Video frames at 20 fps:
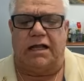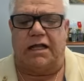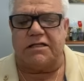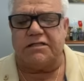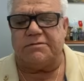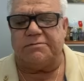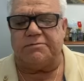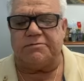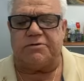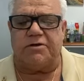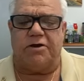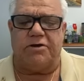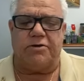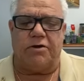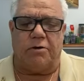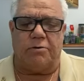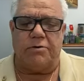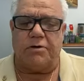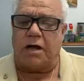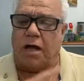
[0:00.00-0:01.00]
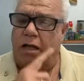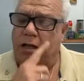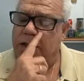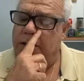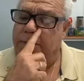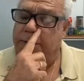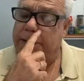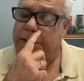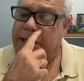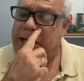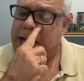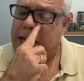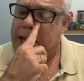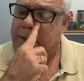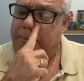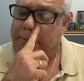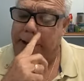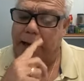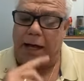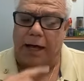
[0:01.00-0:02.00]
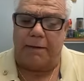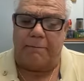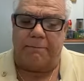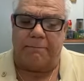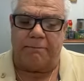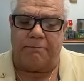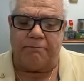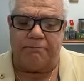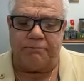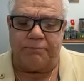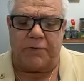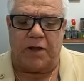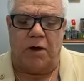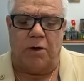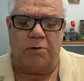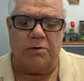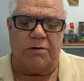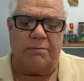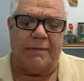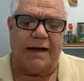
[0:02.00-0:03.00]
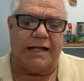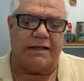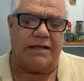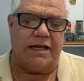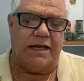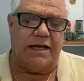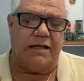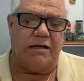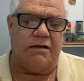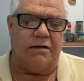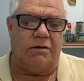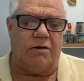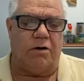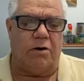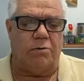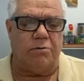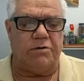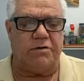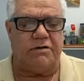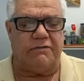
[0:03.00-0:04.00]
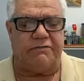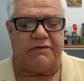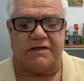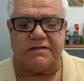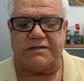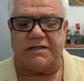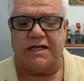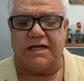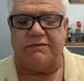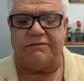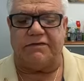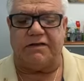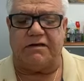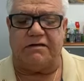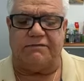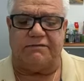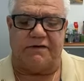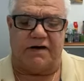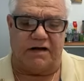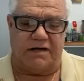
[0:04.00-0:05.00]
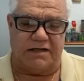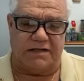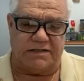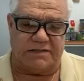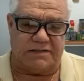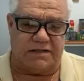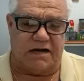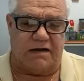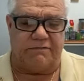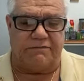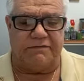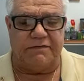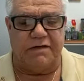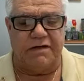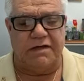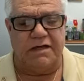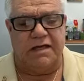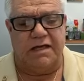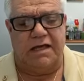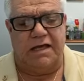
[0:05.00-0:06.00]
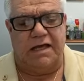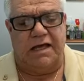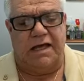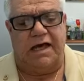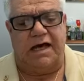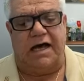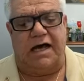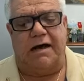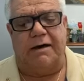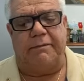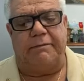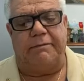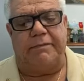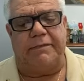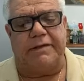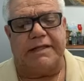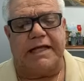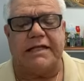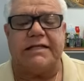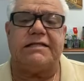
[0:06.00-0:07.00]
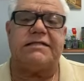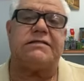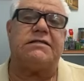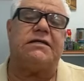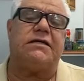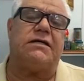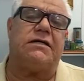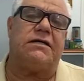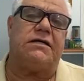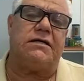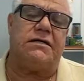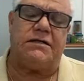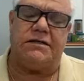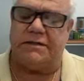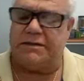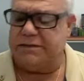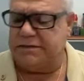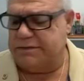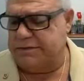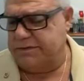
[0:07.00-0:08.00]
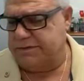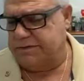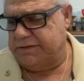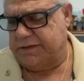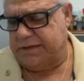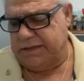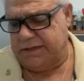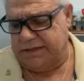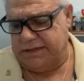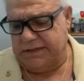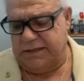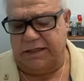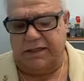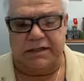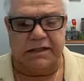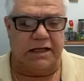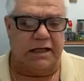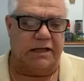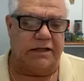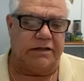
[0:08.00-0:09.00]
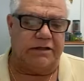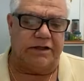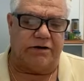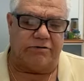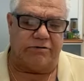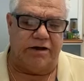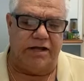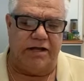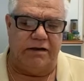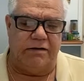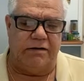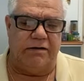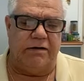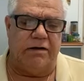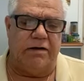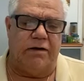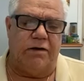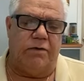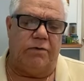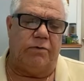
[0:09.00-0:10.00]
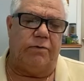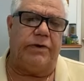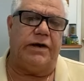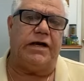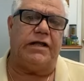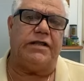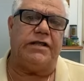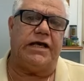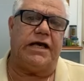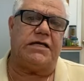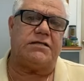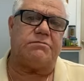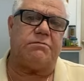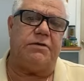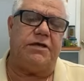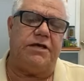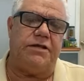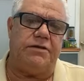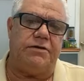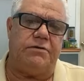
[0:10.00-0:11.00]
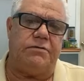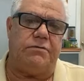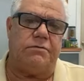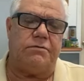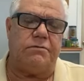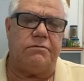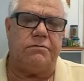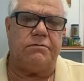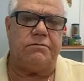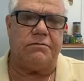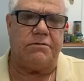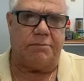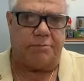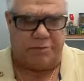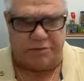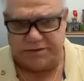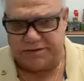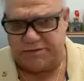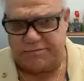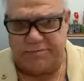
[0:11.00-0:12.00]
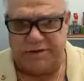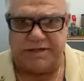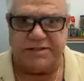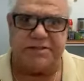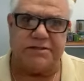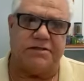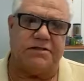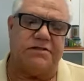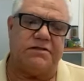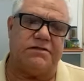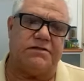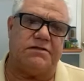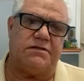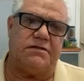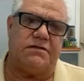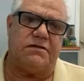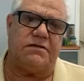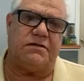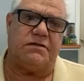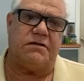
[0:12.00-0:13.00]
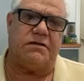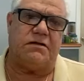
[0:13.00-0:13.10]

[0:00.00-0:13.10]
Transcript: landsbesluit houdende algemene um, de maatregelen, de vaststelling van gevangenisstraf. Um, that's uh, a, a, decree where they explain you the prison measures,